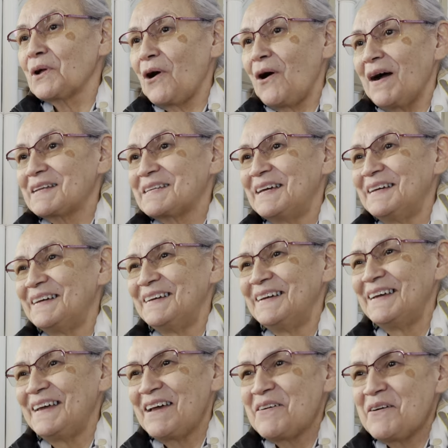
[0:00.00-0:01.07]
got
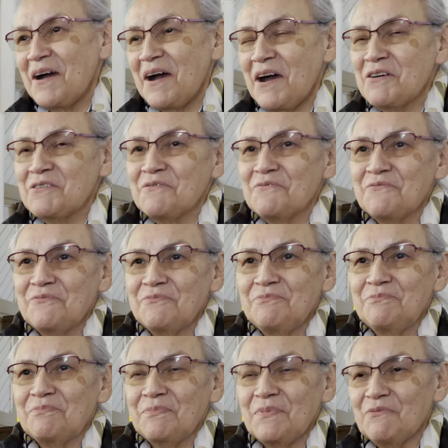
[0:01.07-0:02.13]
out of
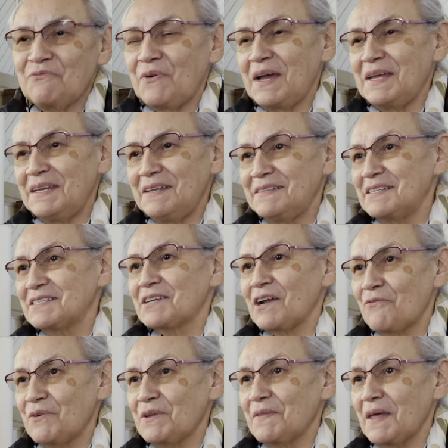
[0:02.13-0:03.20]
finally
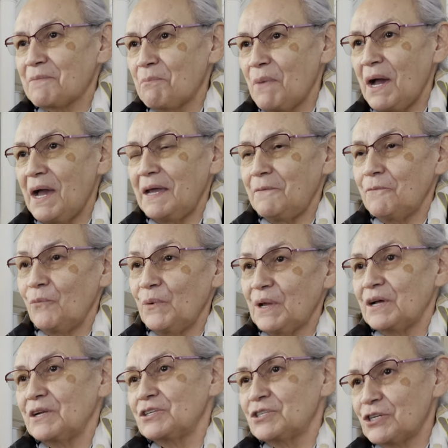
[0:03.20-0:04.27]
discovering that mine. We
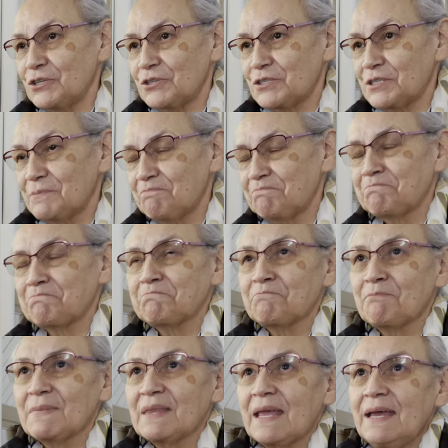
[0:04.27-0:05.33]
got a church.
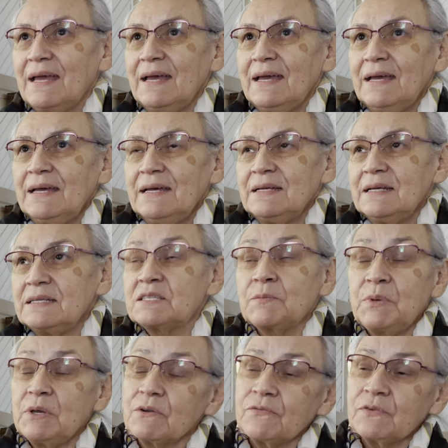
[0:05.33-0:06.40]
It's a
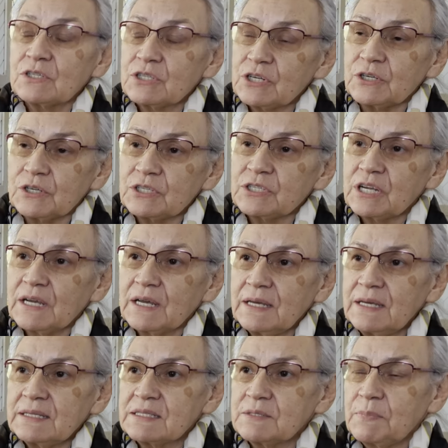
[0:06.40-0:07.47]
beautiful church.
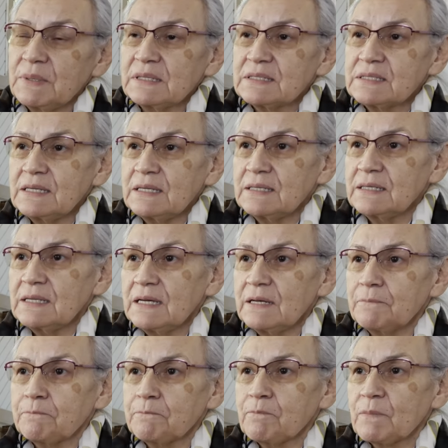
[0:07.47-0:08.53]
It's built in
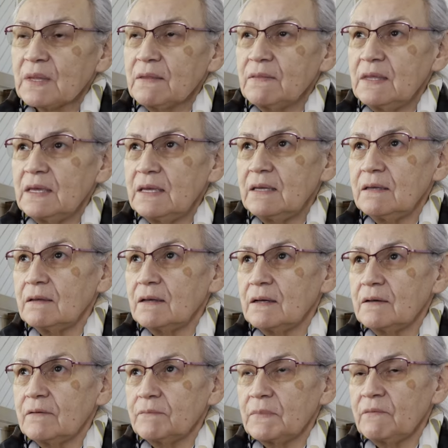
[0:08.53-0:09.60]
a
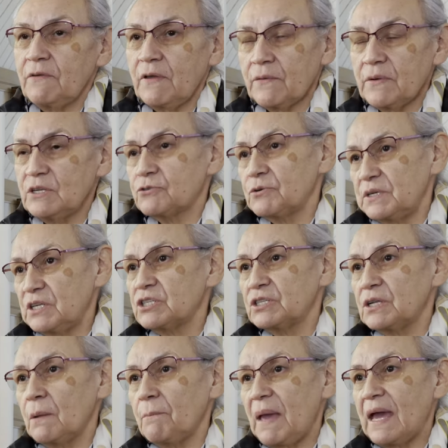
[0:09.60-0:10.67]
very
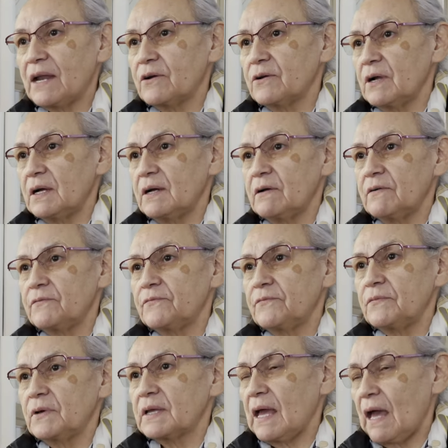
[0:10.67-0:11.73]
traditional manner of
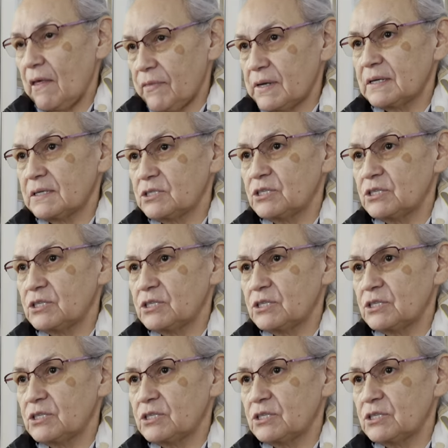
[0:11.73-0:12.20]
Catholic